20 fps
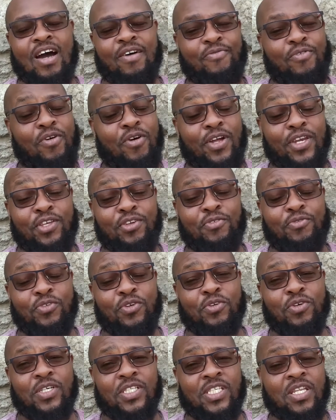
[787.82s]
For our new
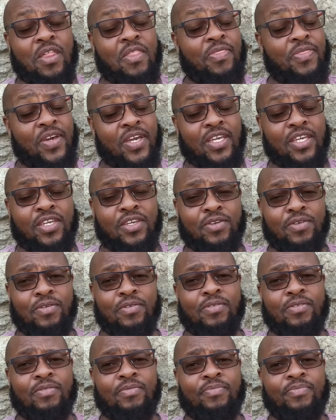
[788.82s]
viewers, thank you.
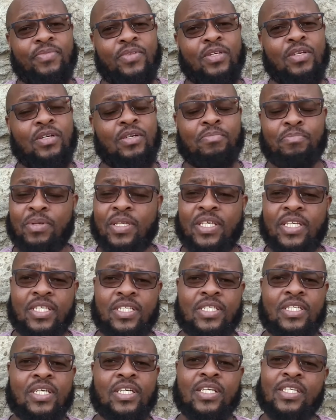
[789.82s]

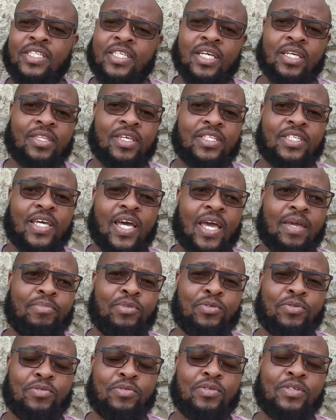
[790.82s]
Please take the time
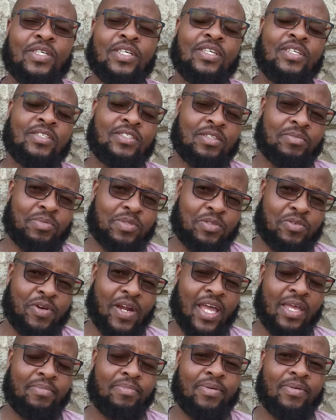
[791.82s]
to
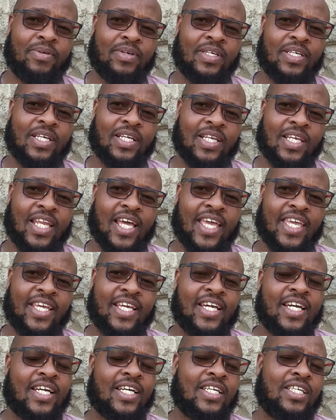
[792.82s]
subscribe,
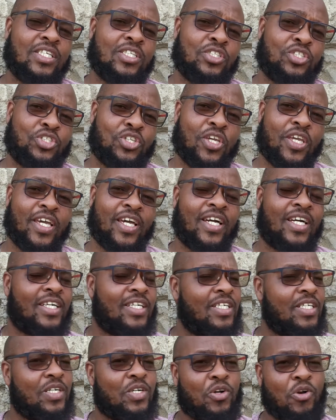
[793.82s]
like, share,
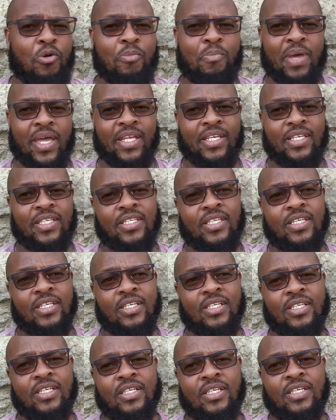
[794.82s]
comment,
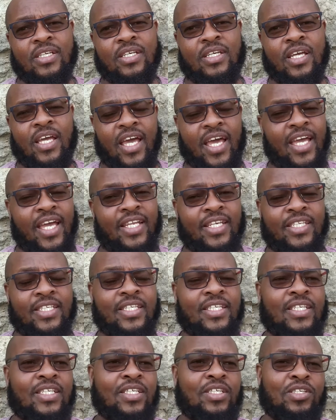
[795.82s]
and
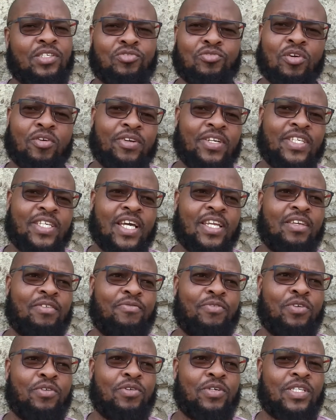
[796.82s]
to our returning
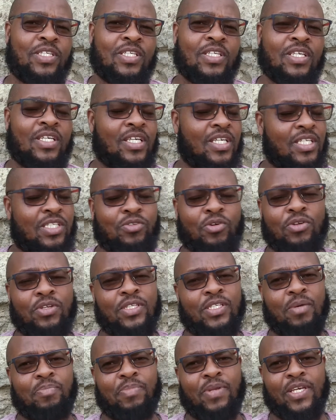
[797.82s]
viewers, it's
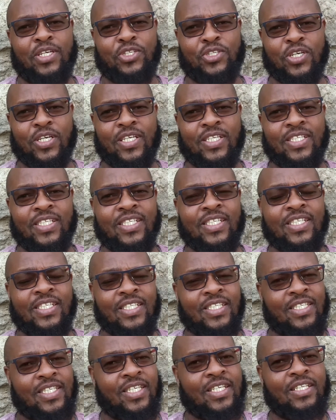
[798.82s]
always a pleasure.
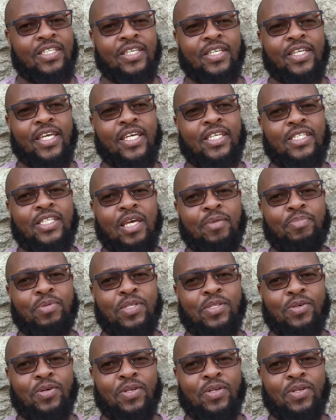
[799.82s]
Till the next time.